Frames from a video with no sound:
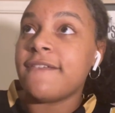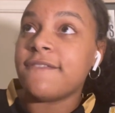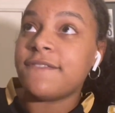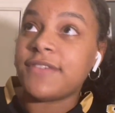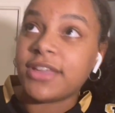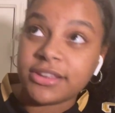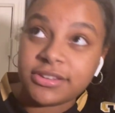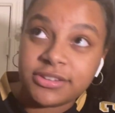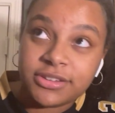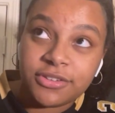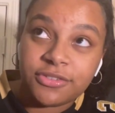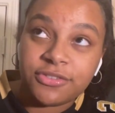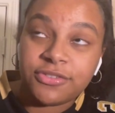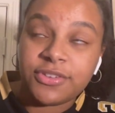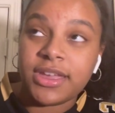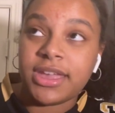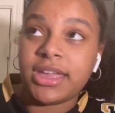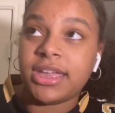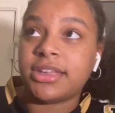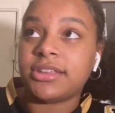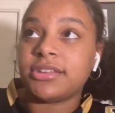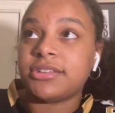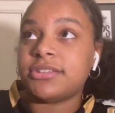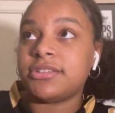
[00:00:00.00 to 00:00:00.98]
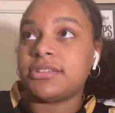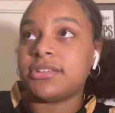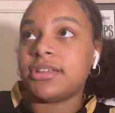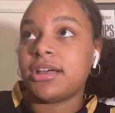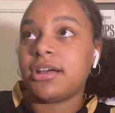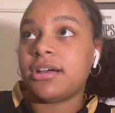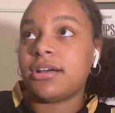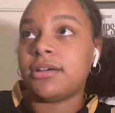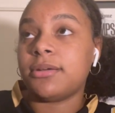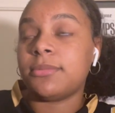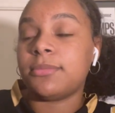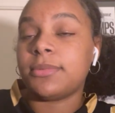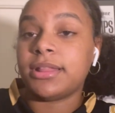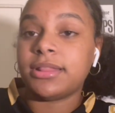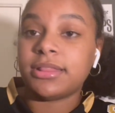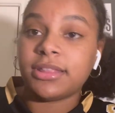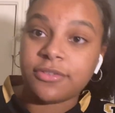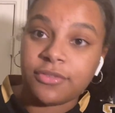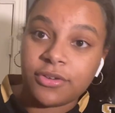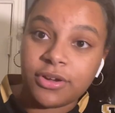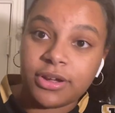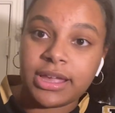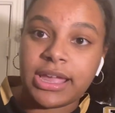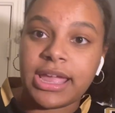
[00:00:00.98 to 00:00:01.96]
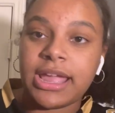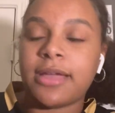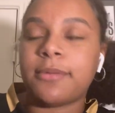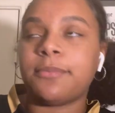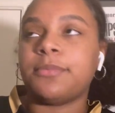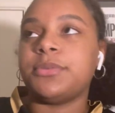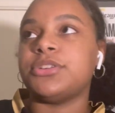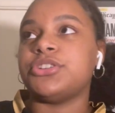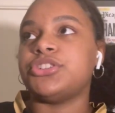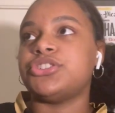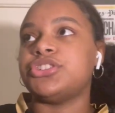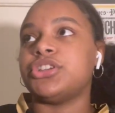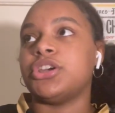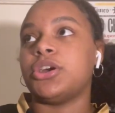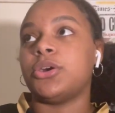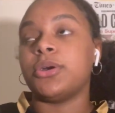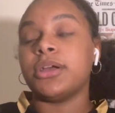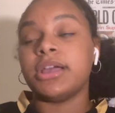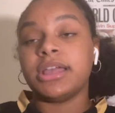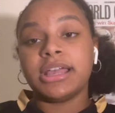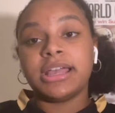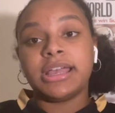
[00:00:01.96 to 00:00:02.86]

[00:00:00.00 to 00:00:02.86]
face-to-face. I live on campus, so